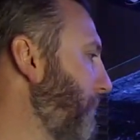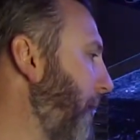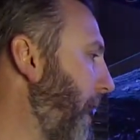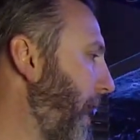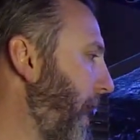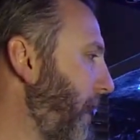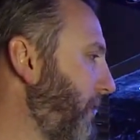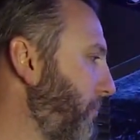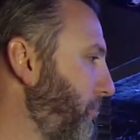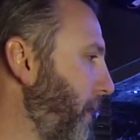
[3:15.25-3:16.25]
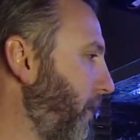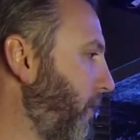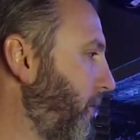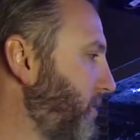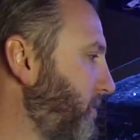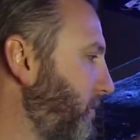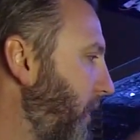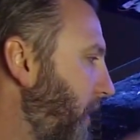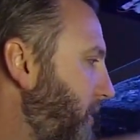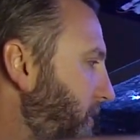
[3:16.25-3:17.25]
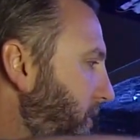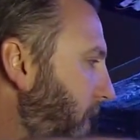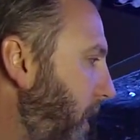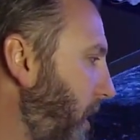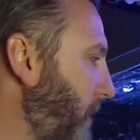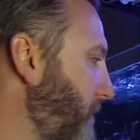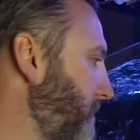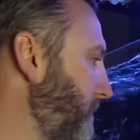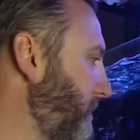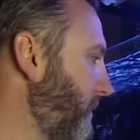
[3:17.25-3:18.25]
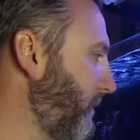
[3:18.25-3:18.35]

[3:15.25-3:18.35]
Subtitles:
behind the middle structure arch,